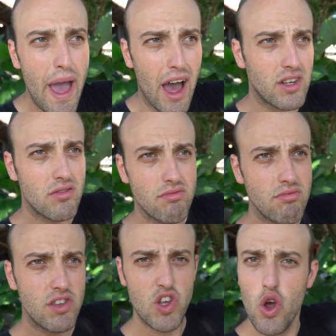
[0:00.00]
out.
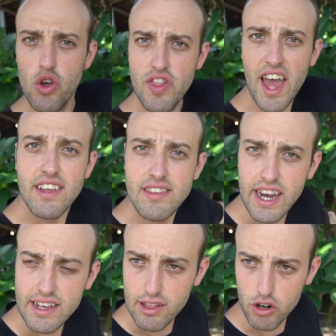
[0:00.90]
So that is the
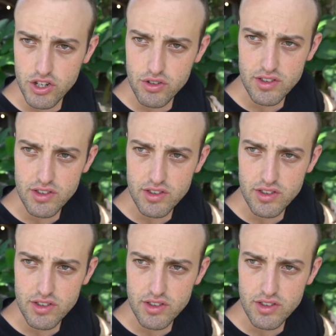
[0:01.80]
next logical